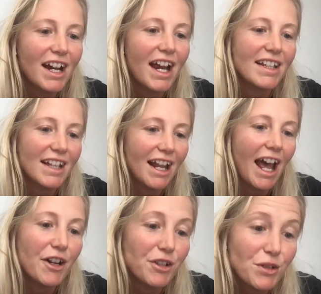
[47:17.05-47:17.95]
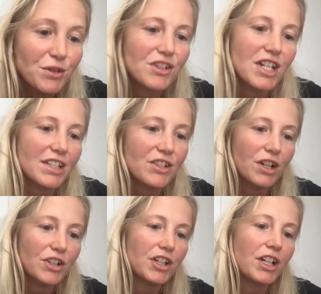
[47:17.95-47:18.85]
And then how do you suggest
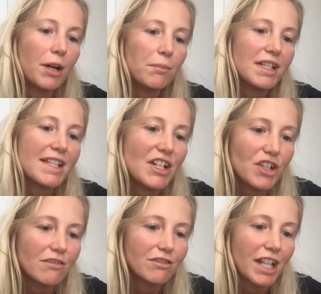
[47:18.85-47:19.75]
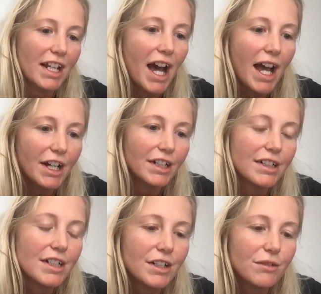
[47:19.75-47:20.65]
structuring compensation for that hire
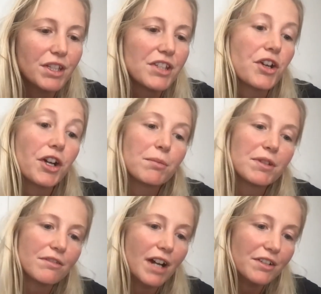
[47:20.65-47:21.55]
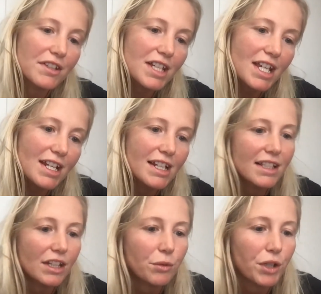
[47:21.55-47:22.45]
when the startup is around seed and
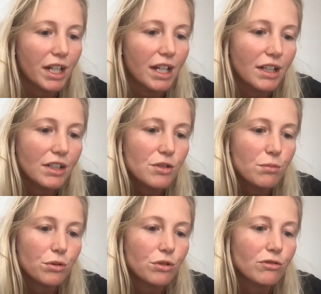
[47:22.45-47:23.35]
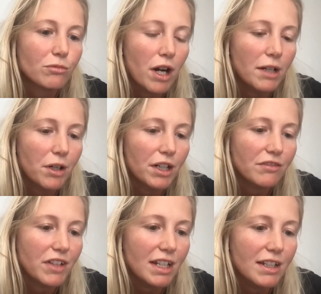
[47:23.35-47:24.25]
still working to prove product market fit?